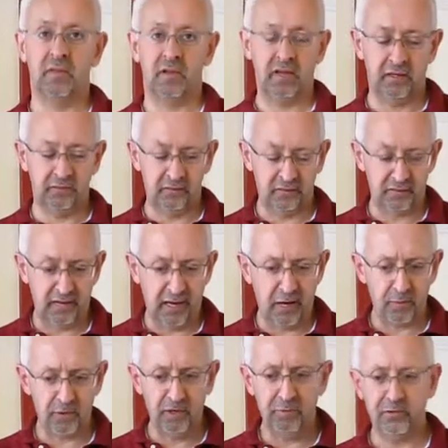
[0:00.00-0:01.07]
Higginson
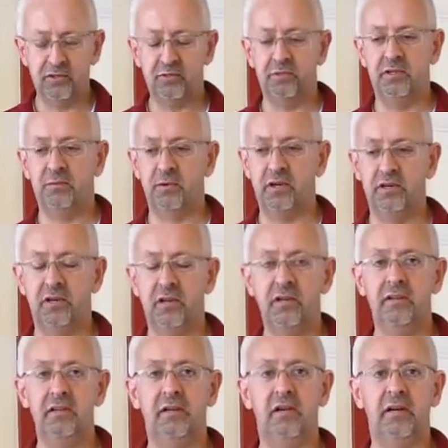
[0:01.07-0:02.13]
Tower, which we worked
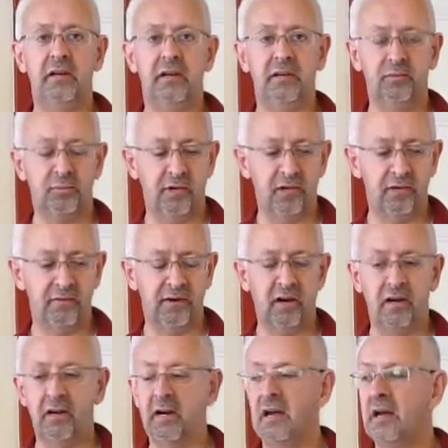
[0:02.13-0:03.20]
on as part of our